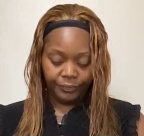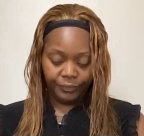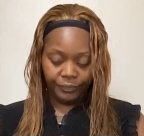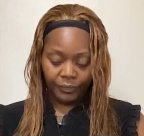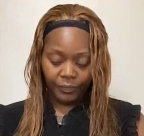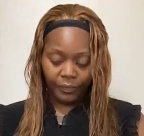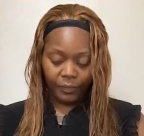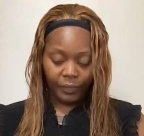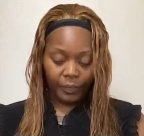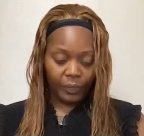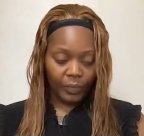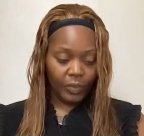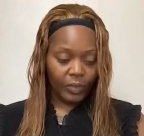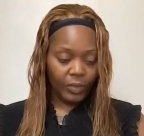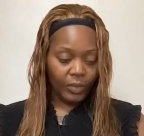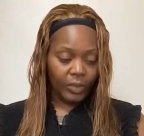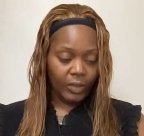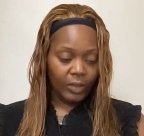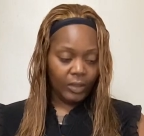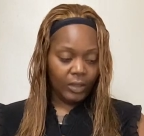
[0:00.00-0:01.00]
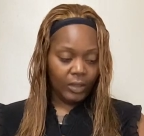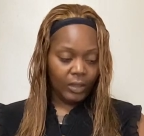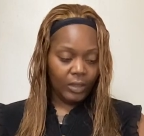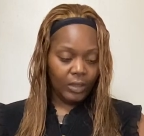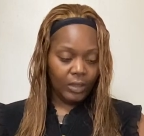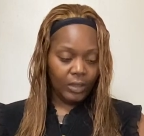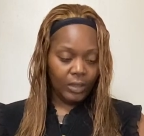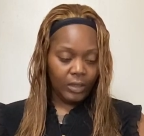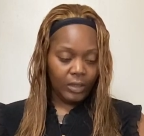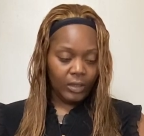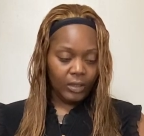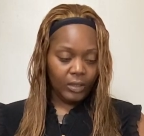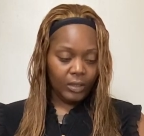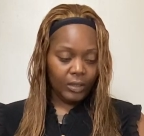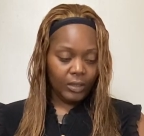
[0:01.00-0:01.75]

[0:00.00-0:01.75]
Nothing is said.